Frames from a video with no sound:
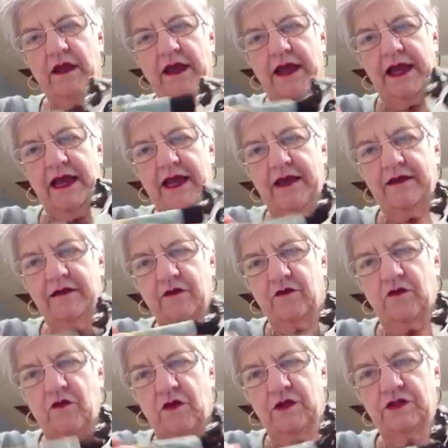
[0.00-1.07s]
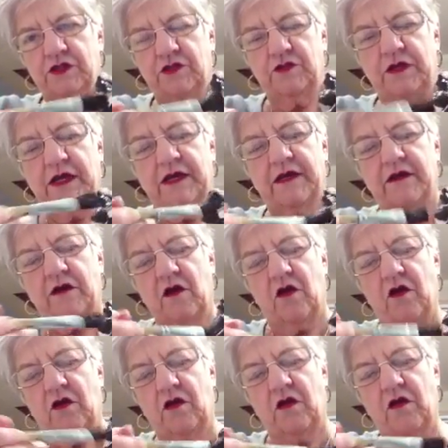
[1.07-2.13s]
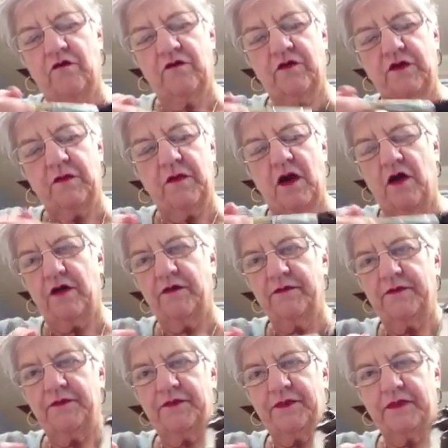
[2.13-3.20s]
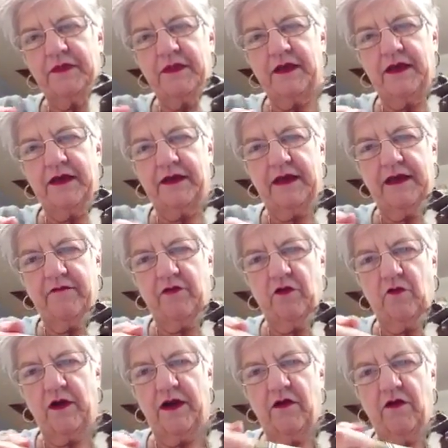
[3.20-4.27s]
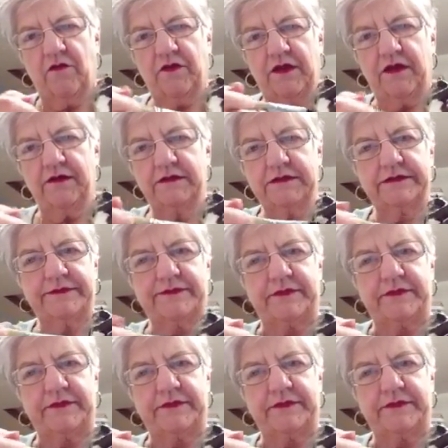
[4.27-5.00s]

and going to get it all over the bottom and everywhere on this